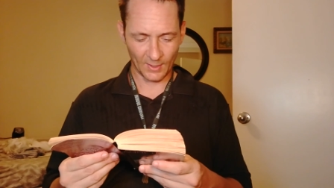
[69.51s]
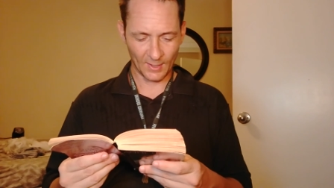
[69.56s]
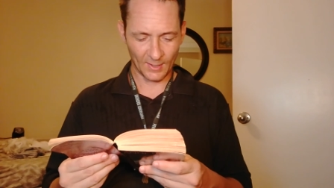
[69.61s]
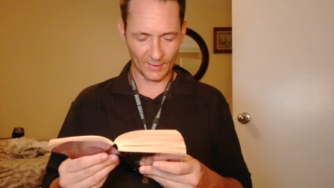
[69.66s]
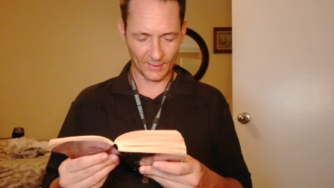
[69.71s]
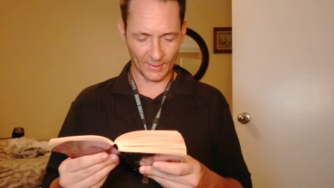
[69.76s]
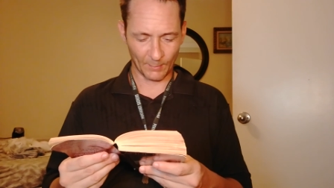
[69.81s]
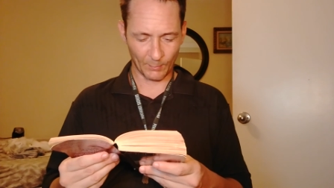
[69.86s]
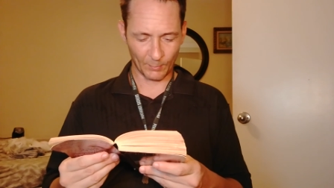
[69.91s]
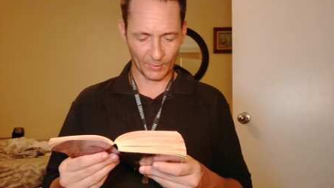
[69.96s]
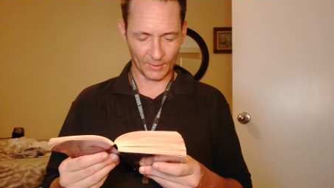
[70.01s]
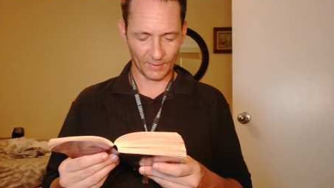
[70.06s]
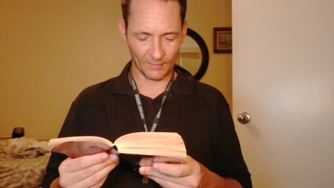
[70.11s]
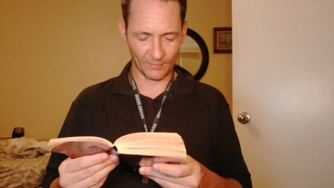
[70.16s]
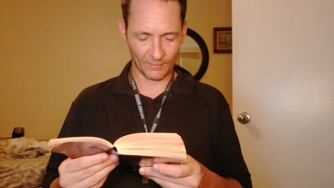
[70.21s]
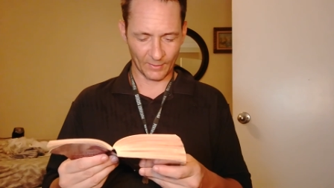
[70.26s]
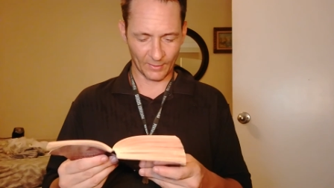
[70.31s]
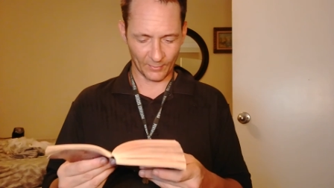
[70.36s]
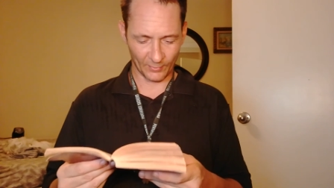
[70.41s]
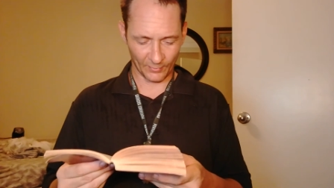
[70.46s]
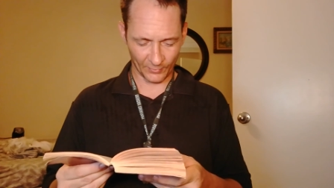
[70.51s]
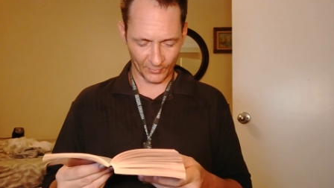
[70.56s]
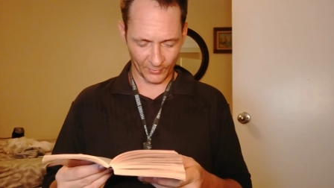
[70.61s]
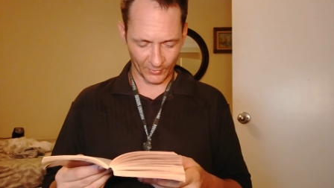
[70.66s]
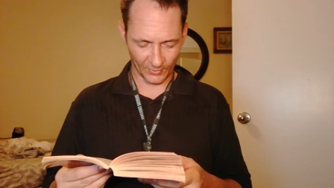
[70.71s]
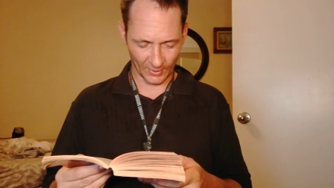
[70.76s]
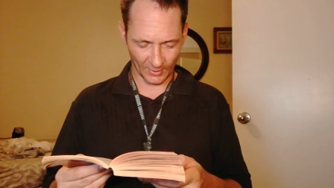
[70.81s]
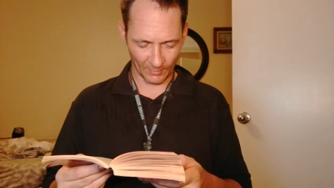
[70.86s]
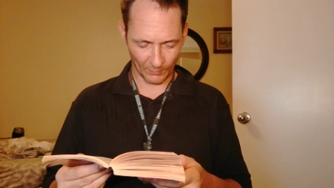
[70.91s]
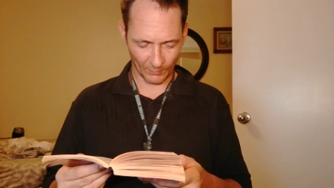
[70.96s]
they wouldn't even
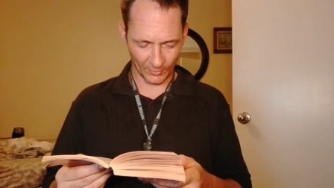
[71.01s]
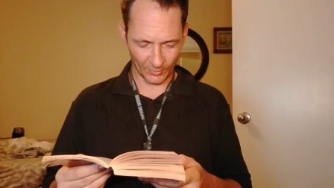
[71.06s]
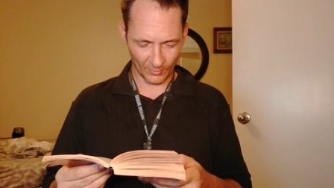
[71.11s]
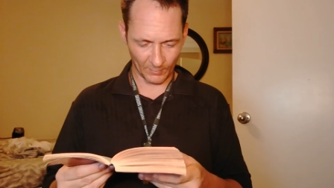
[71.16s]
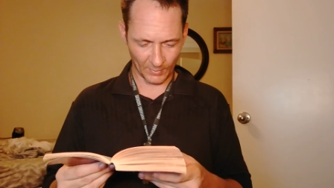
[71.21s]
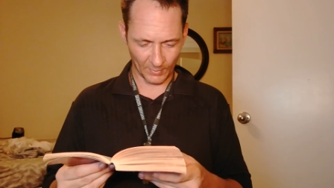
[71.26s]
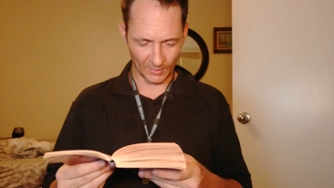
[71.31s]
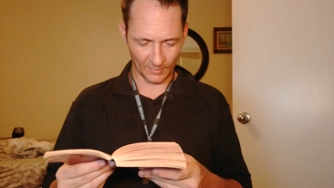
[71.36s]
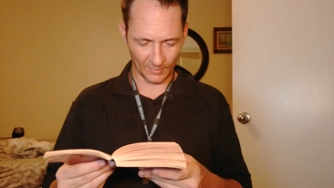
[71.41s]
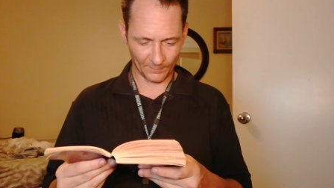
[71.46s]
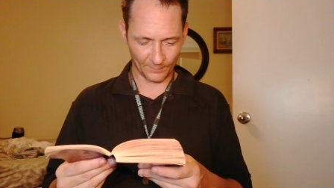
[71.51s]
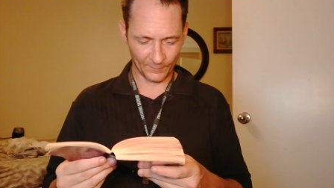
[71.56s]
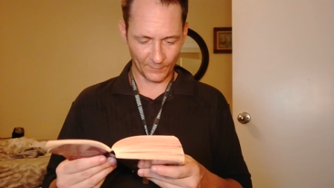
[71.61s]
understand what you mean.